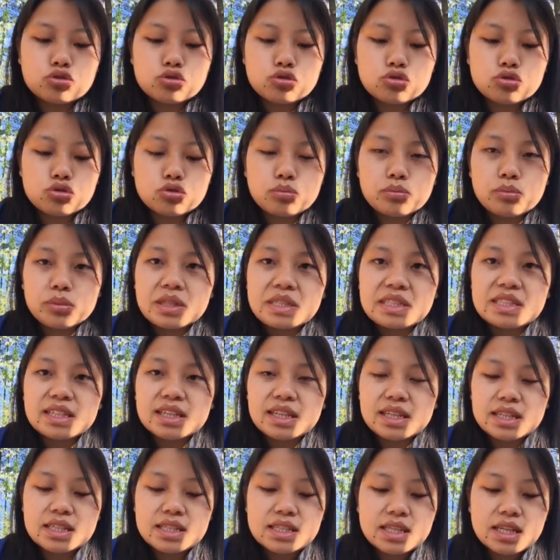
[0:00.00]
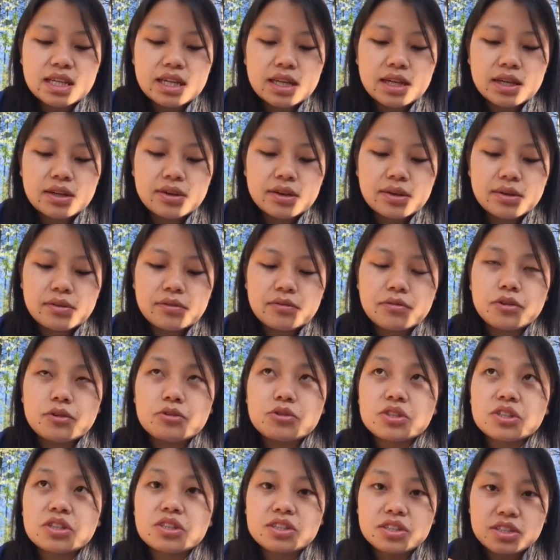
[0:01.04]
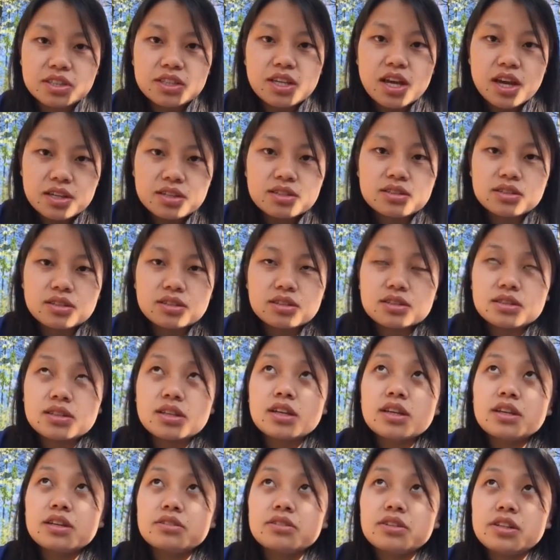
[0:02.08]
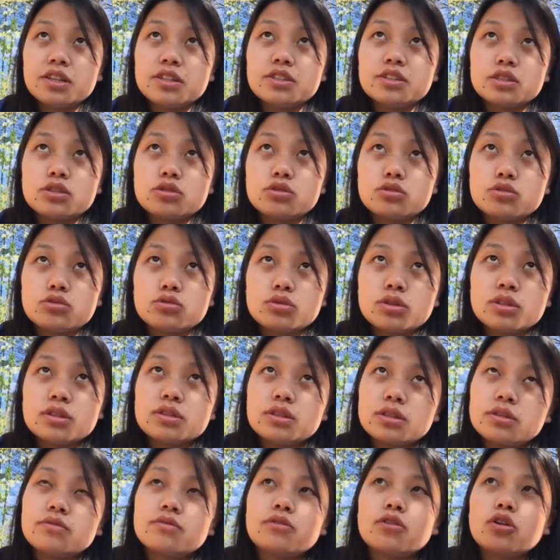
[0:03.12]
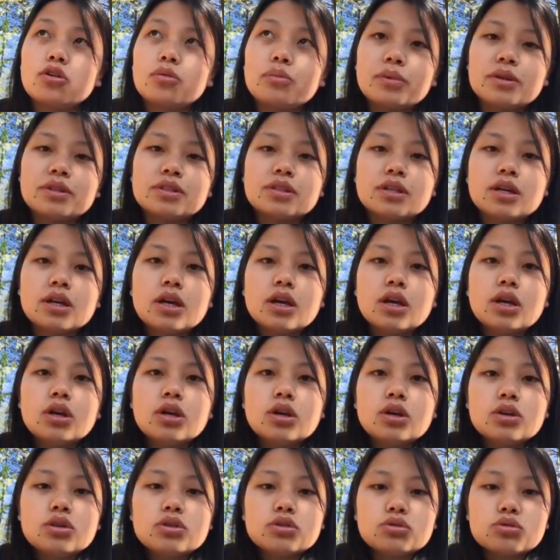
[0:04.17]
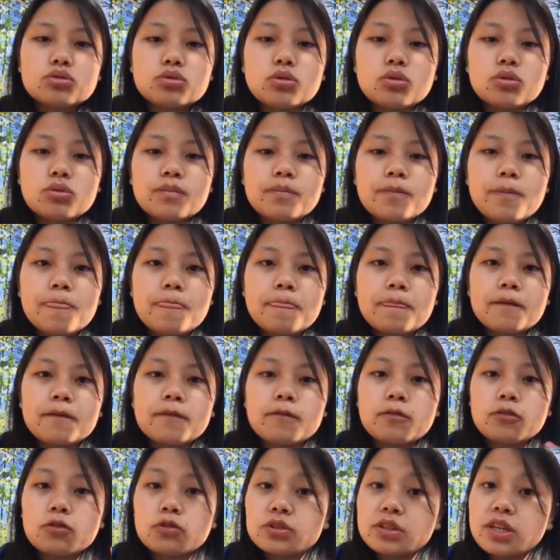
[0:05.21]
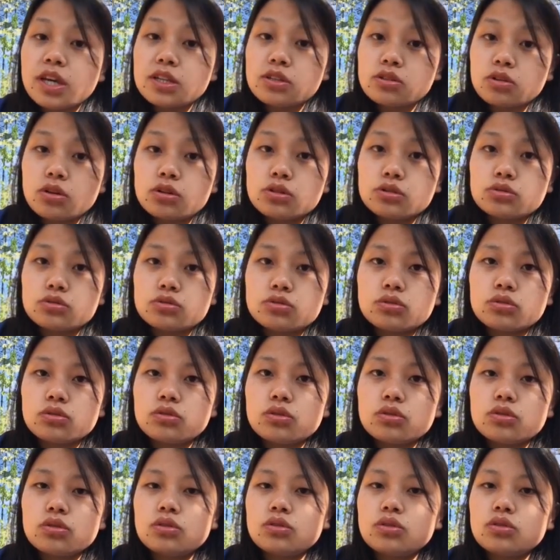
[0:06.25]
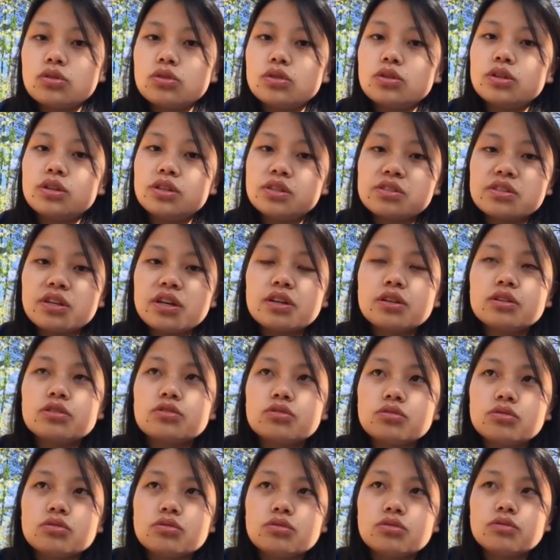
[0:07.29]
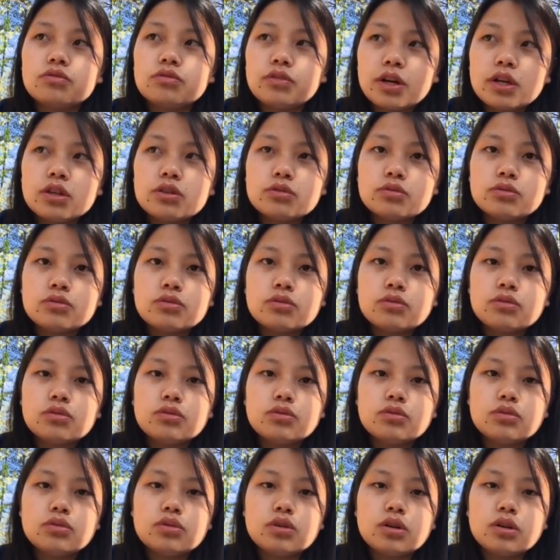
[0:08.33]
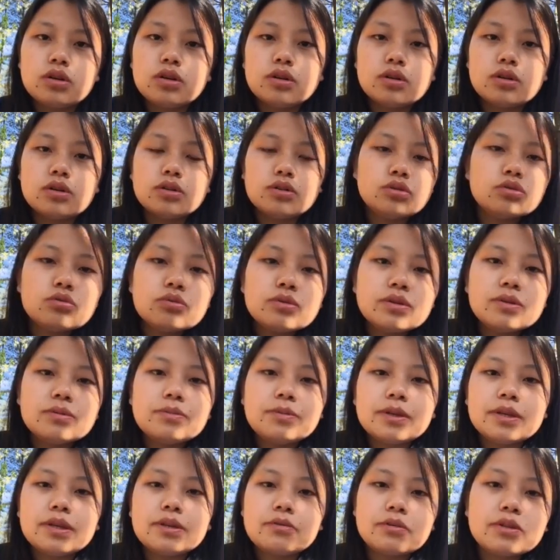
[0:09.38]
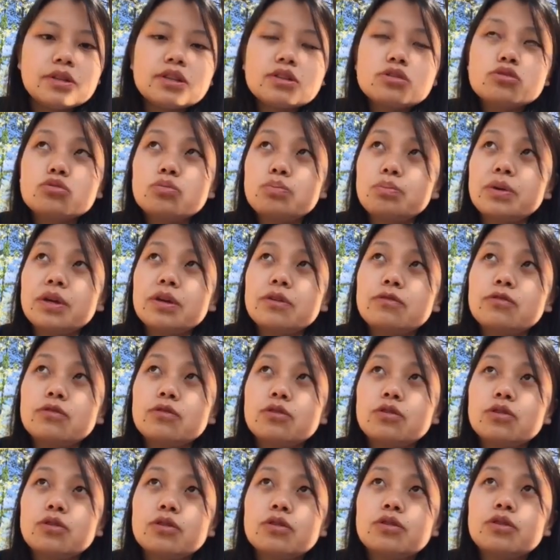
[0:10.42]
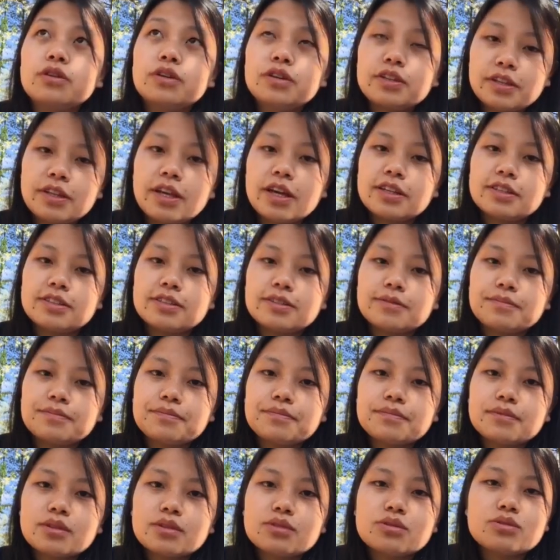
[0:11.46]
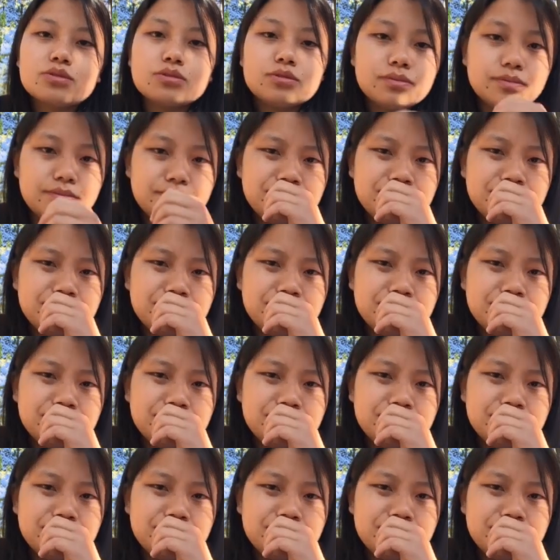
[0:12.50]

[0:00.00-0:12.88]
to mitigate future disasters related to this environment. So for that also, indirect value, you will be willing to pay for that. So